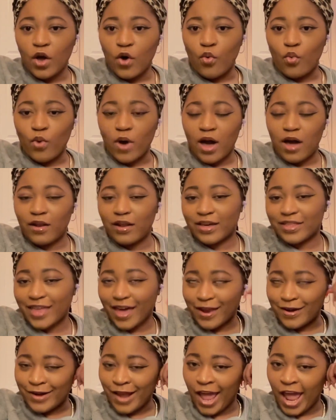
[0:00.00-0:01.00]
Well, look at
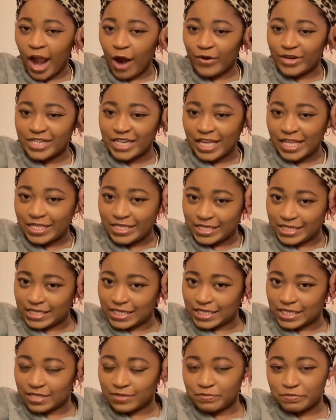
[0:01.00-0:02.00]
that
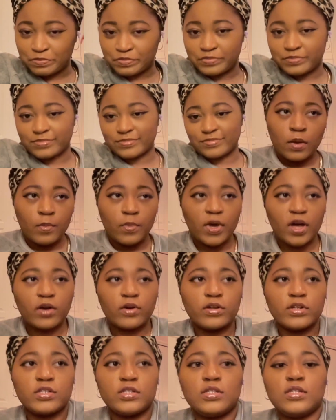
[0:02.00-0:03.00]
inheritance. My
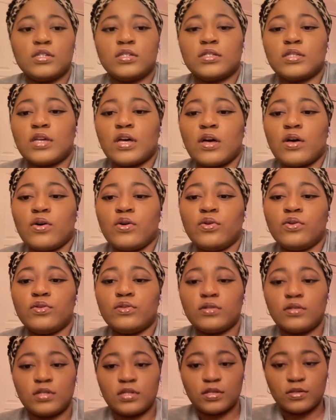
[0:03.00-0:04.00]
question is, how
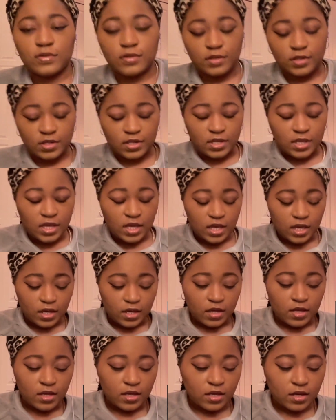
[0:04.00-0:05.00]
old is
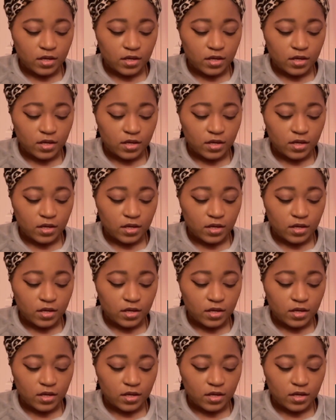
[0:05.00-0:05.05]
he?